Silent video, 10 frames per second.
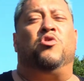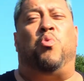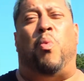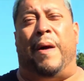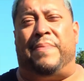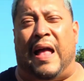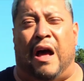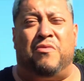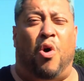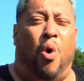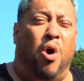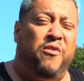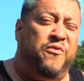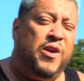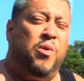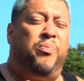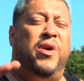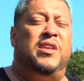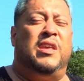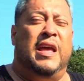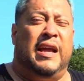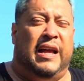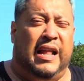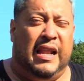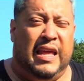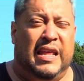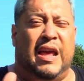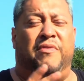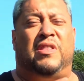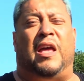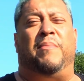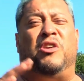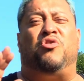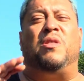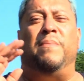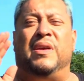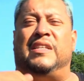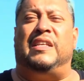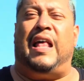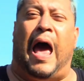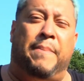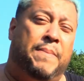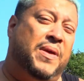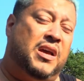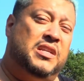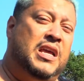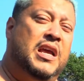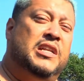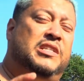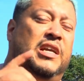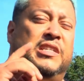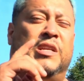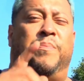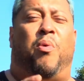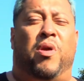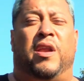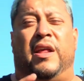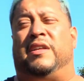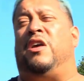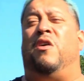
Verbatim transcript: To wipe down our fingerprints, clean everything, and make sure the missus is happy, because just as important it is